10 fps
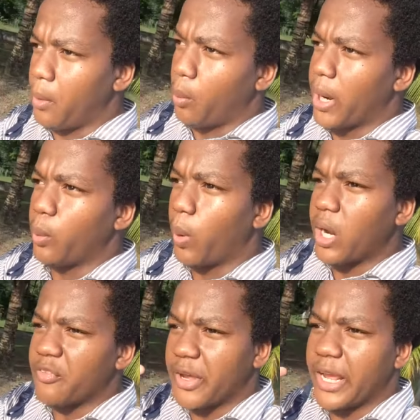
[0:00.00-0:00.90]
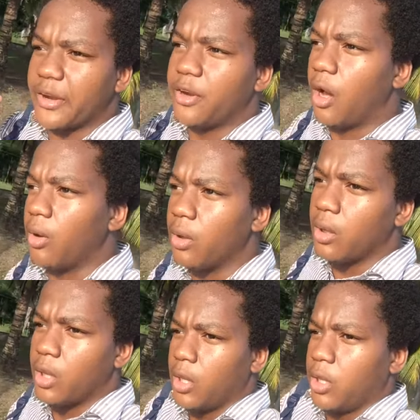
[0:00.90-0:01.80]
whenever they are done,
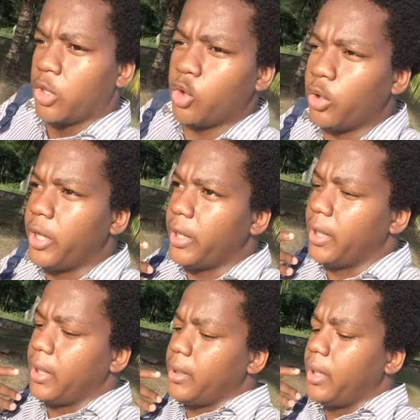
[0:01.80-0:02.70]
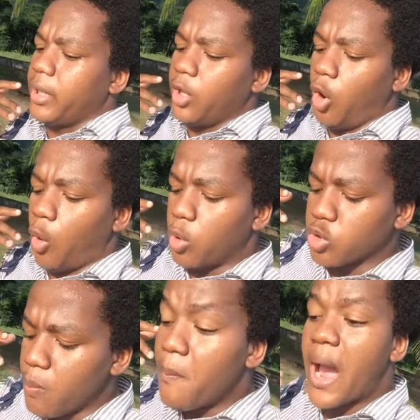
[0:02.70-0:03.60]
they
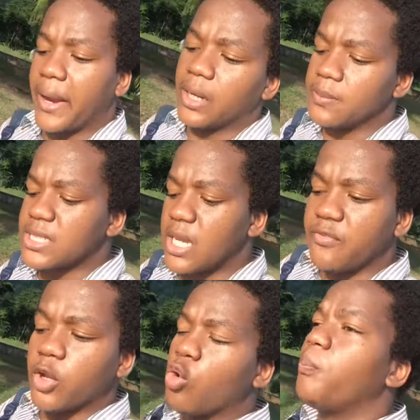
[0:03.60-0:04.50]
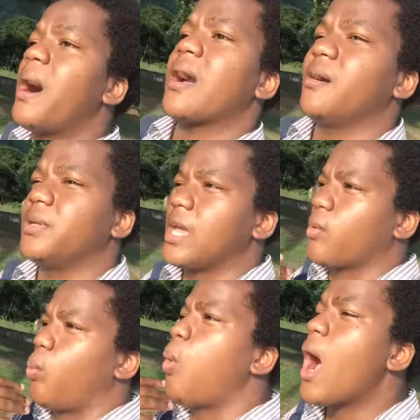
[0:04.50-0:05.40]
always remind themselves. They go back. I'll be like,
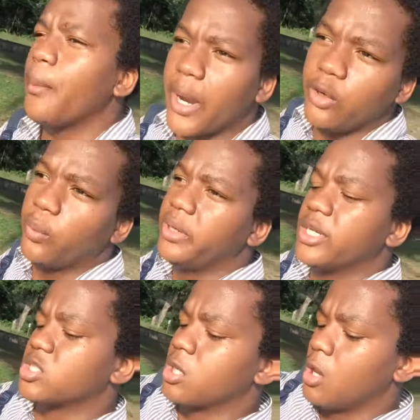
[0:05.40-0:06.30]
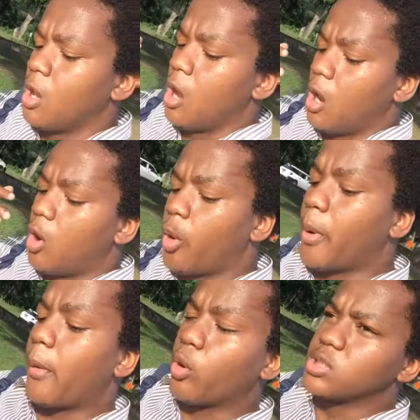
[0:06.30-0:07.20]
why am I doing this? How am
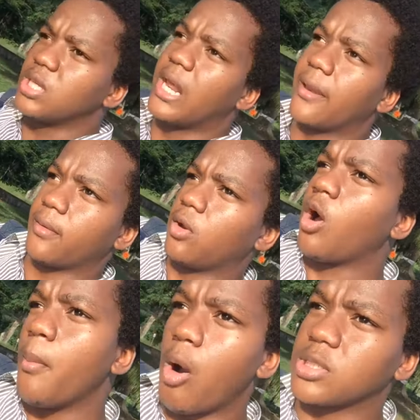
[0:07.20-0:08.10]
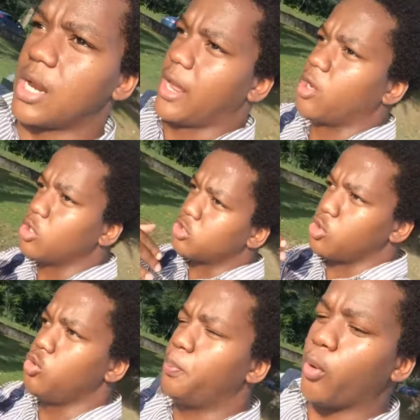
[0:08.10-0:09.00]
I going to like come out and like
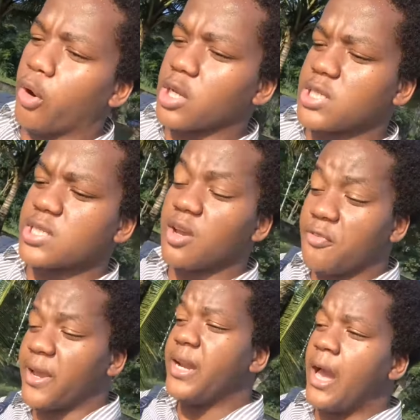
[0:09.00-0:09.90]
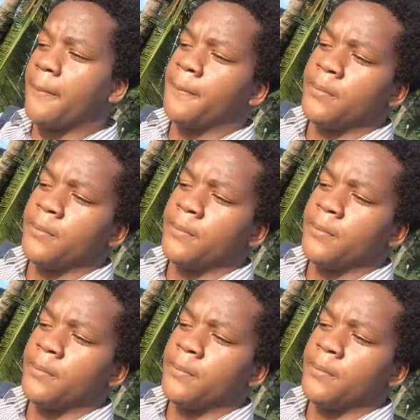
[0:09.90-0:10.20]
continue progressing, stuff like that?